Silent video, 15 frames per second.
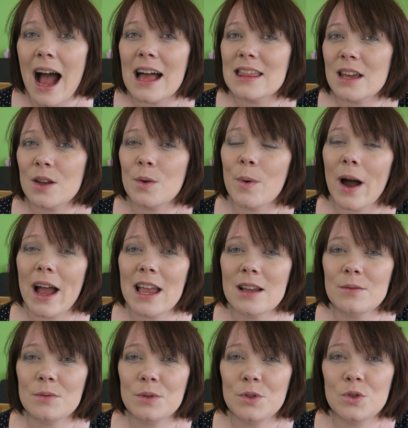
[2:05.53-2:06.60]
and that you are
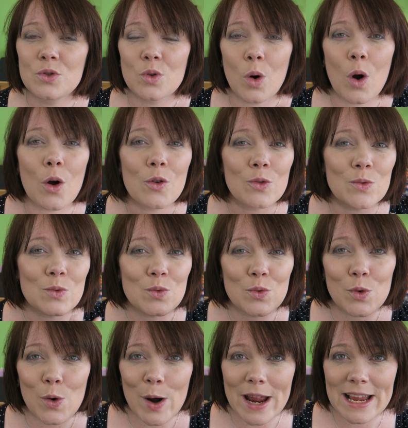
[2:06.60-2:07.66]
able to draw a
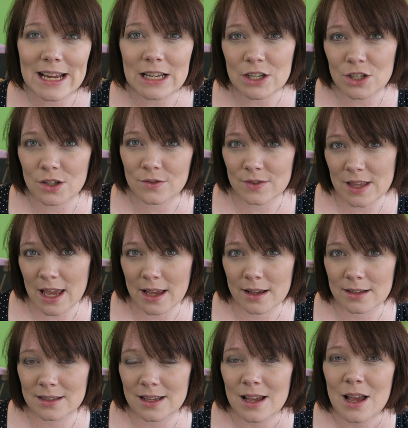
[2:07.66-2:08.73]
range of
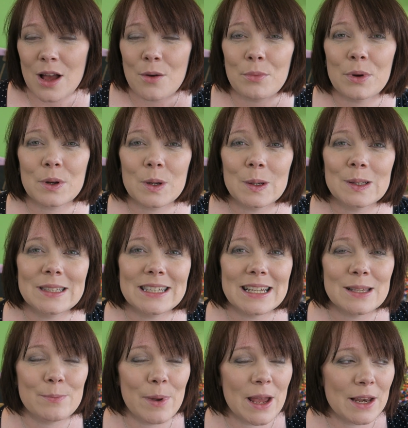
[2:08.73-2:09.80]
things, because
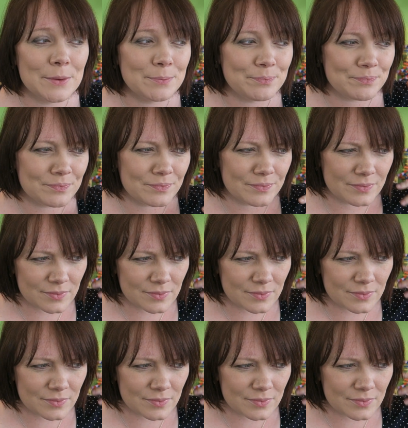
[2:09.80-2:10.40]
there's been